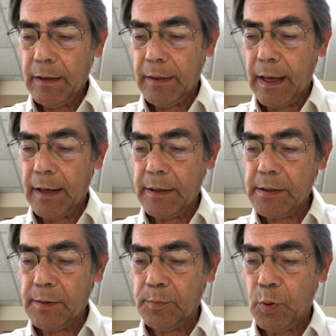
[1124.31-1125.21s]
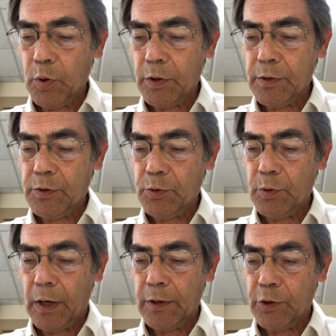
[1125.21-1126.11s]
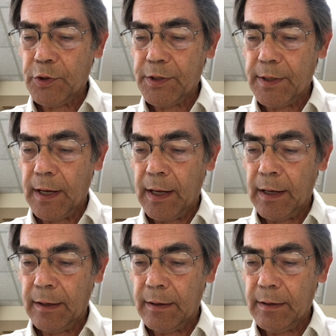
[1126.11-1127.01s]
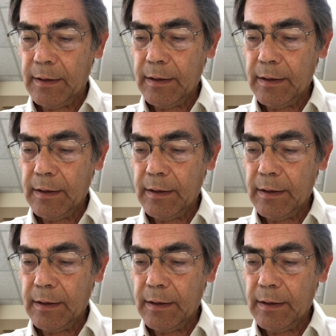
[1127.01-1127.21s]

that is important to understand